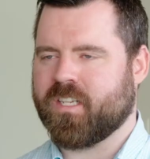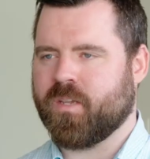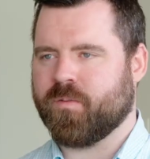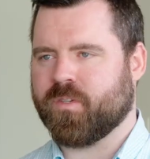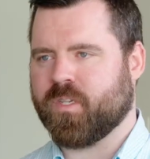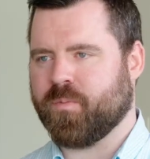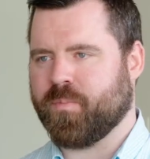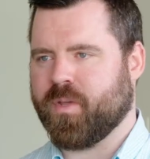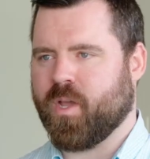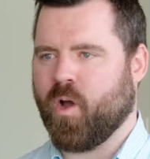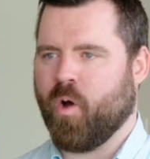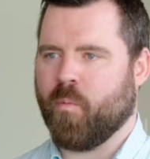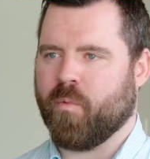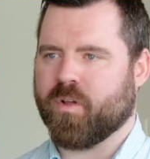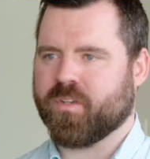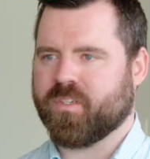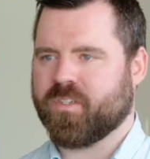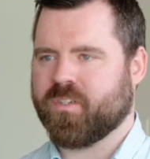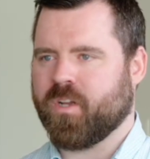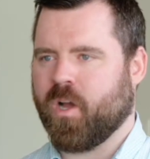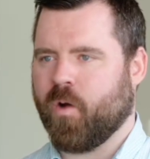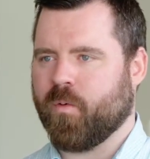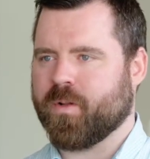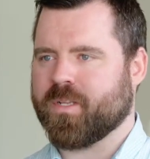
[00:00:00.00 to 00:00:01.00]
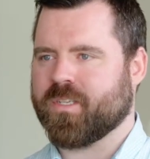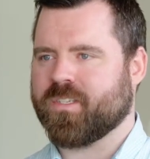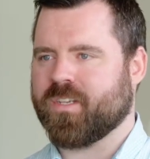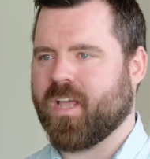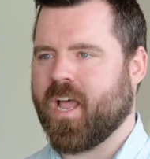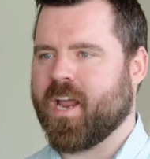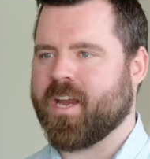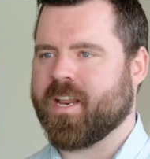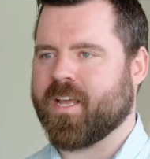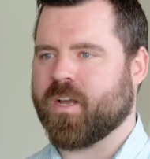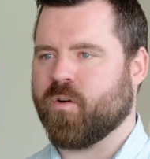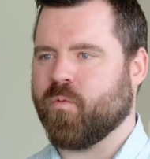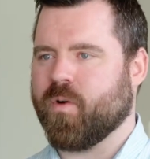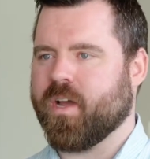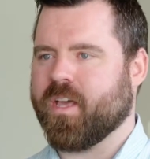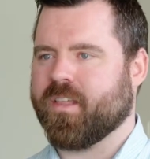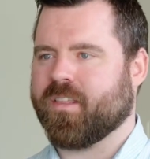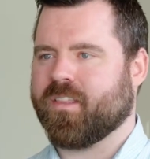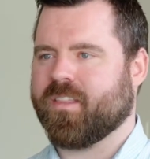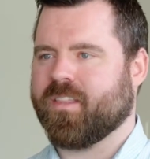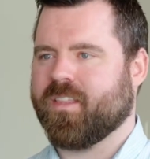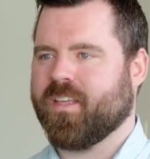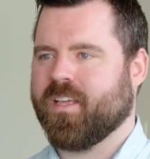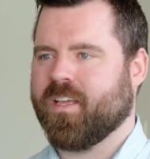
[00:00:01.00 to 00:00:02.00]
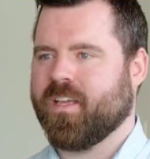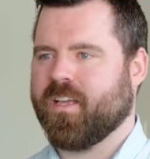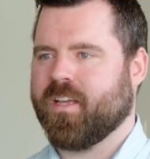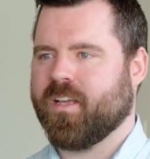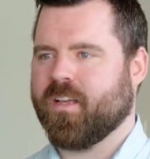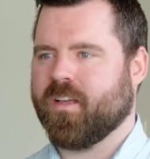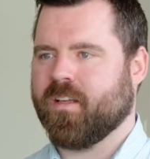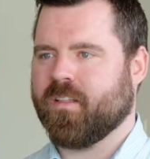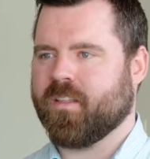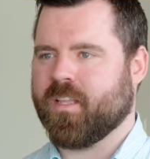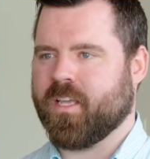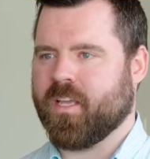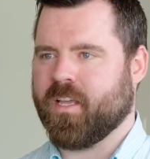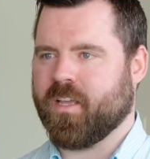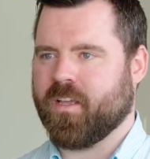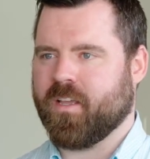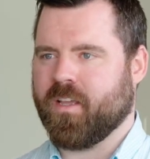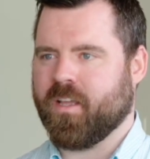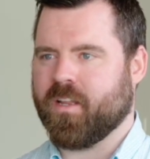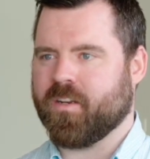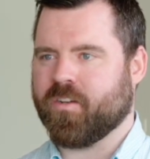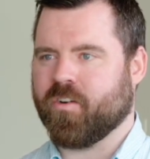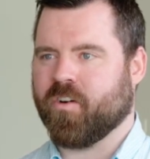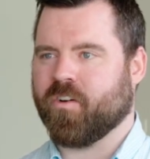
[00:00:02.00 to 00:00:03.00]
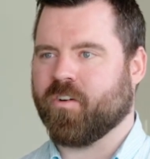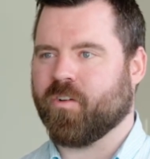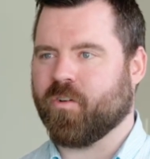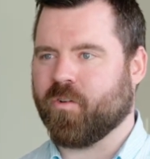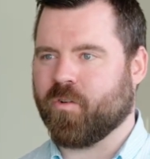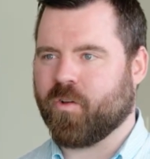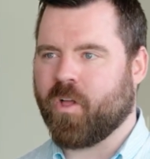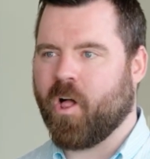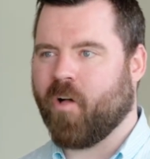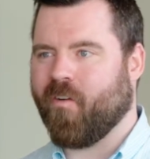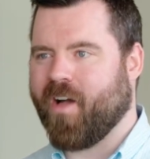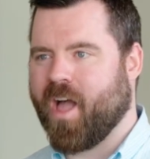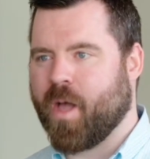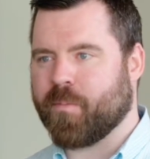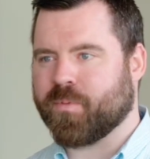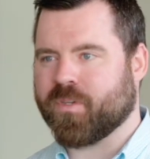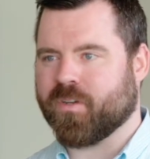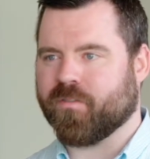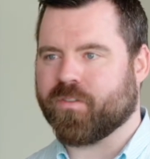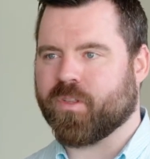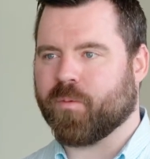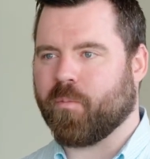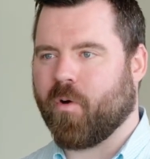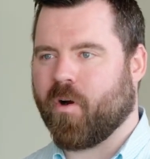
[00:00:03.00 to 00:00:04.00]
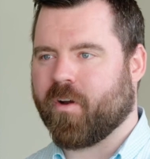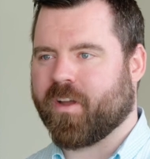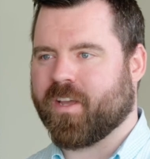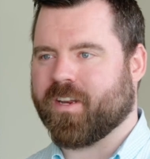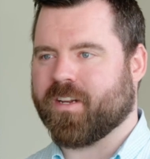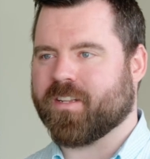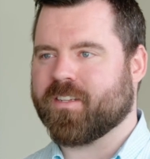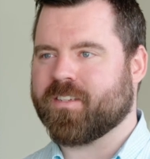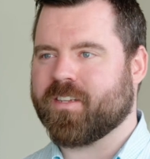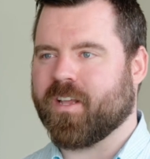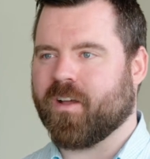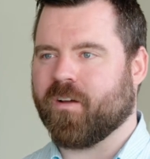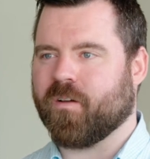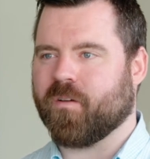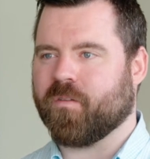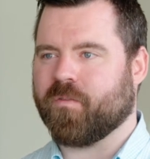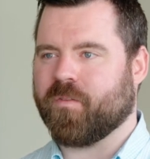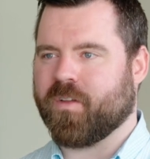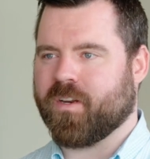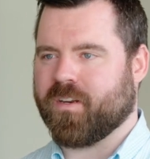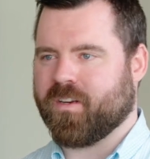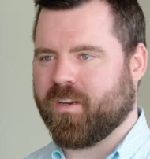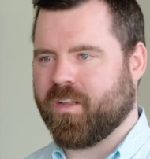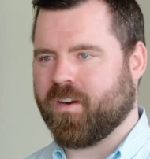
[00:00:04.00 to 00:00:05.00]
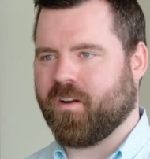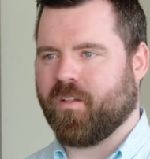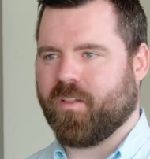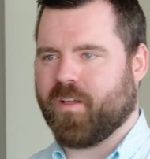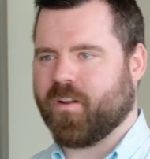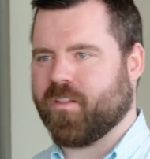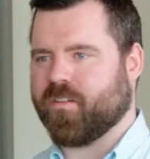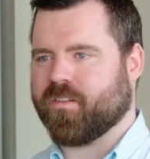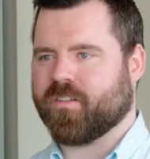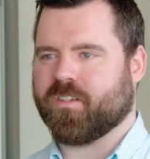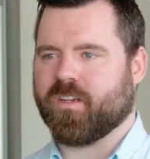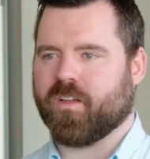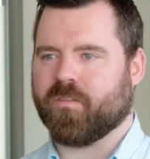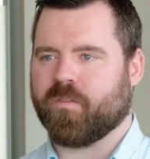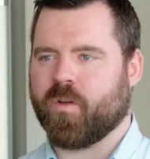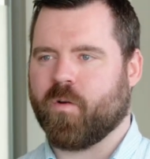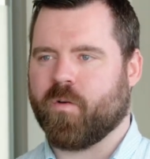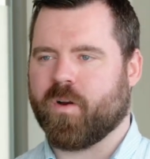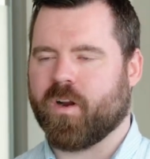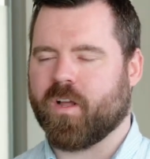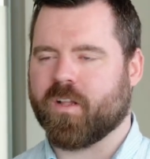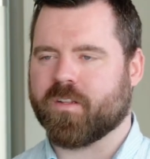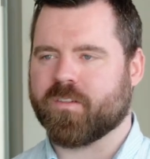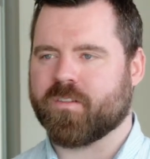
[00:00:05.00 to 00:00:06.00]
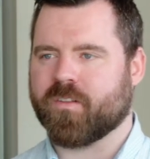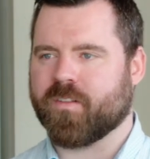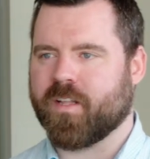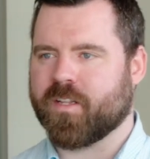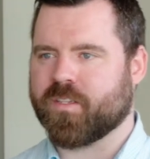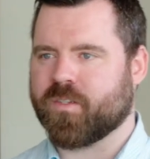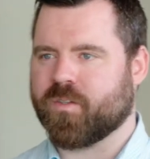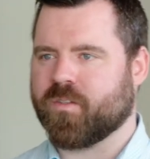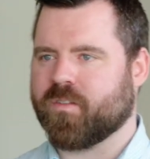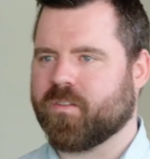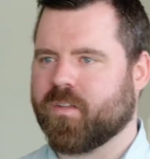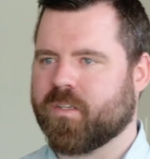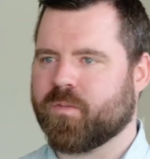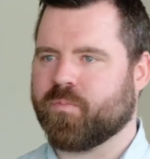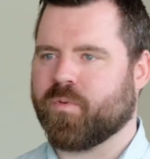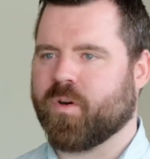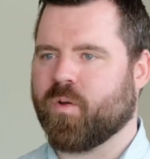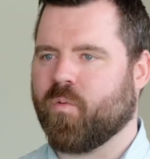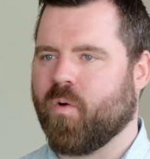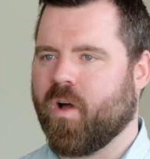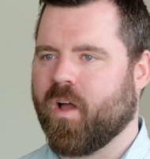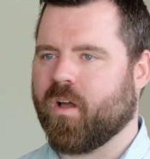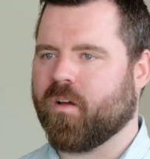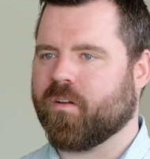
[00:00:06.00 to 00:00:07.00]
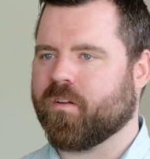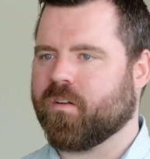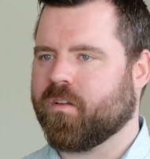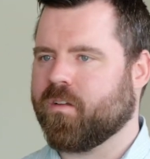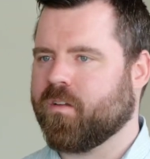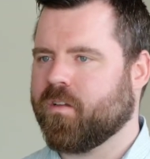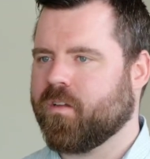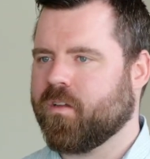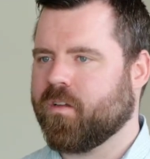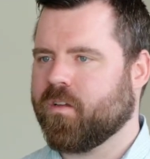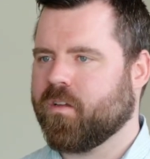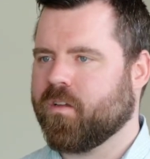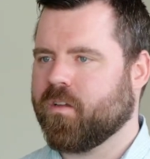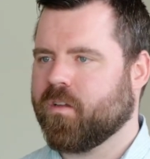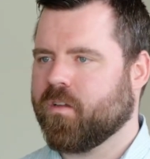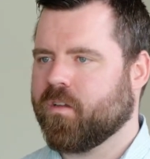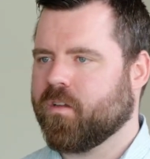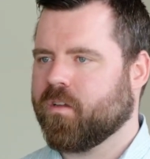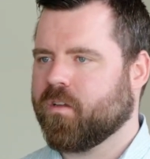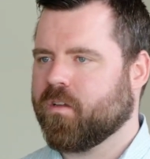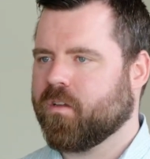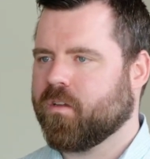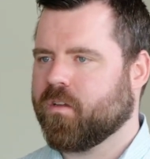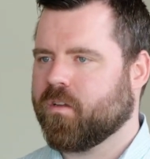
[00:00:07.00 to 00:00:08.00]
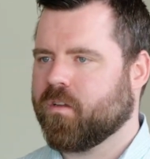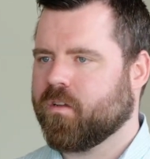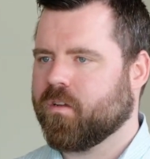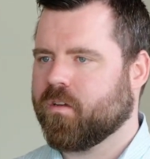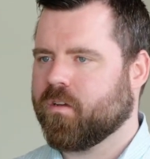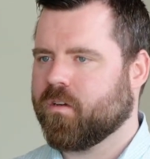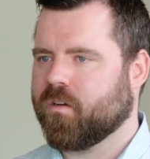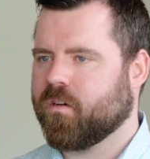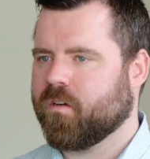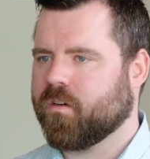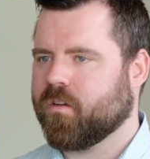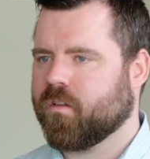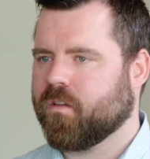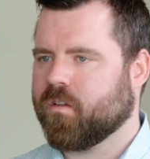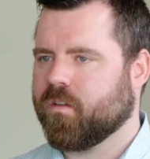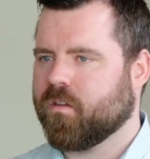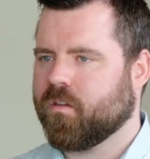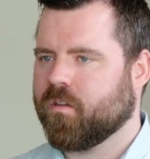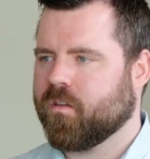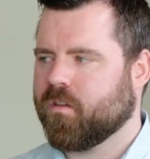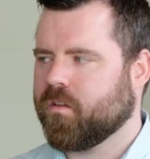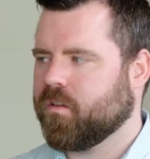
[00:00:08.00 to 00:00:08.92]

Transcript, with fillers: seems to be almost coinciding with the internal collapse of the market itself and, and all that other stuff going on. So that's that's pretty wild. Yeah, a lot of lot of stuff going on,